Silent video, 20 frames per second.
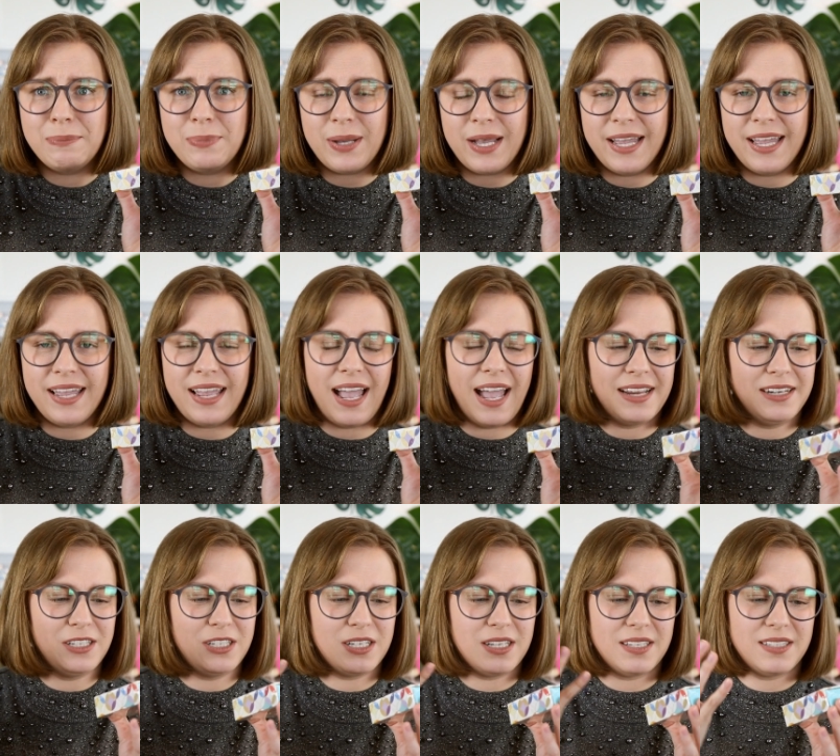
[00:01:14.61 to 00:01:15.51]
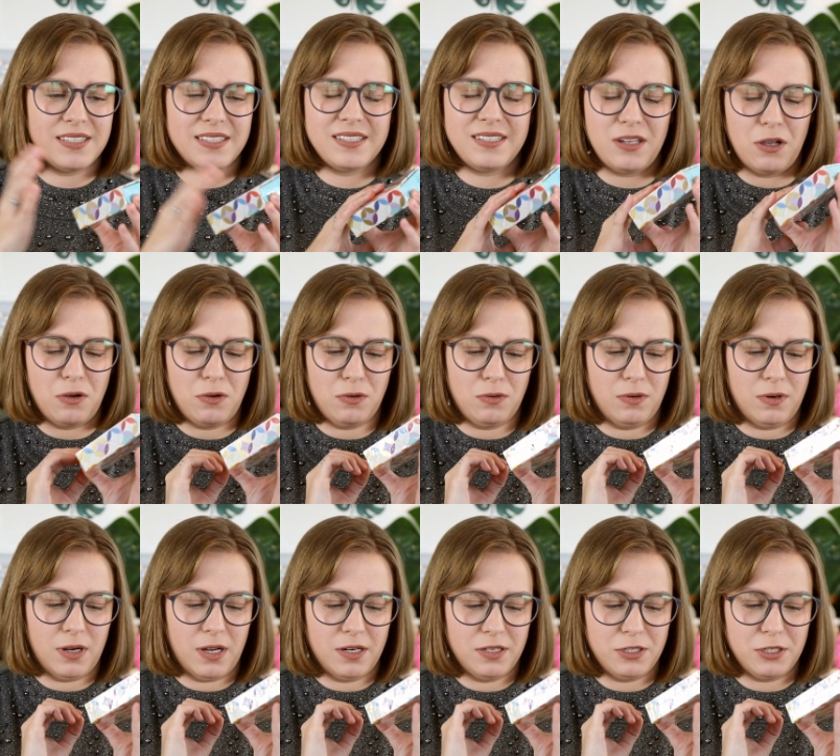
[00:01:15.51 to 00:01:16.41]
But I just
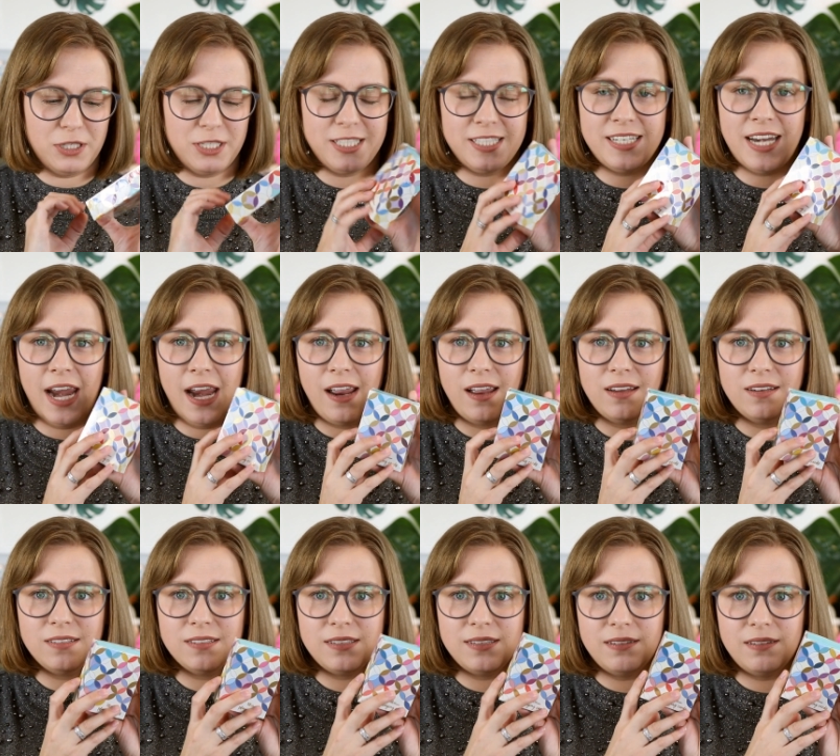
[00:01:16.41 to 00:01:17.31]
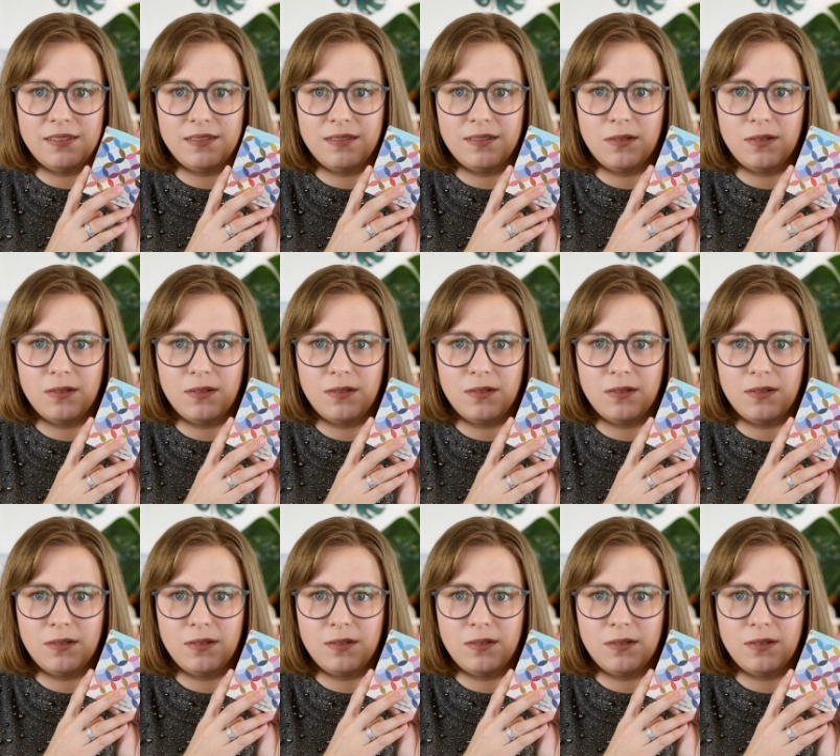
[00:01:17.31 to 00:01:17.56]
don't understand